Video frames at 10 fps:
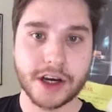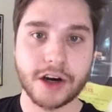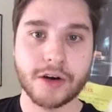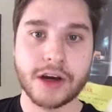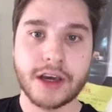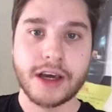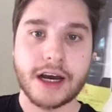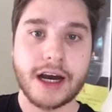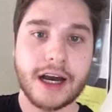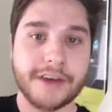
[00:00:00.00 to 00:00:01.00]
So
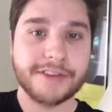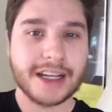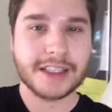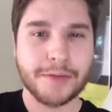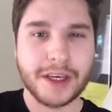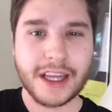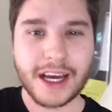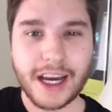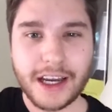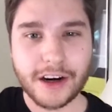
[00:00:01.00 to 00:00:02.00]
if that's something
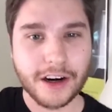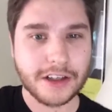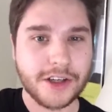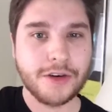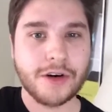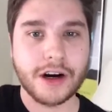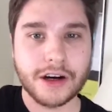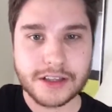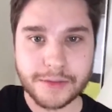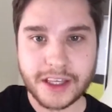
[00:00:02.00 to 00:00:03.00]
that kind of irks you
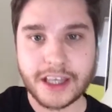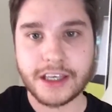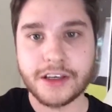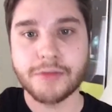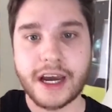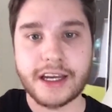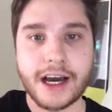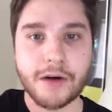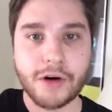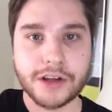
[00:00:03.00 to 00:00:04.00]
or something that you
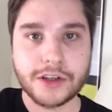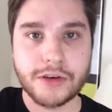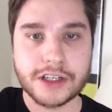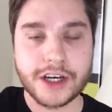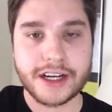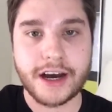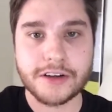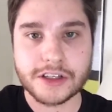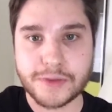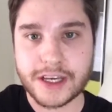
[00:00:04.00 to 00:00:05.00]
might not want to check
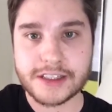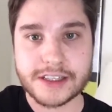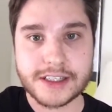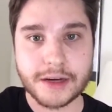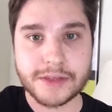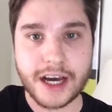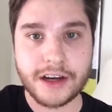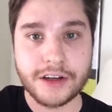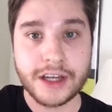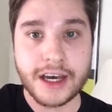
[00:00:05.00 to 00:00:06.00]
out just because it's
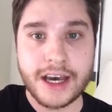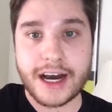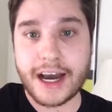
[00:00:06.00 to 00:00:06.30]
subtitled,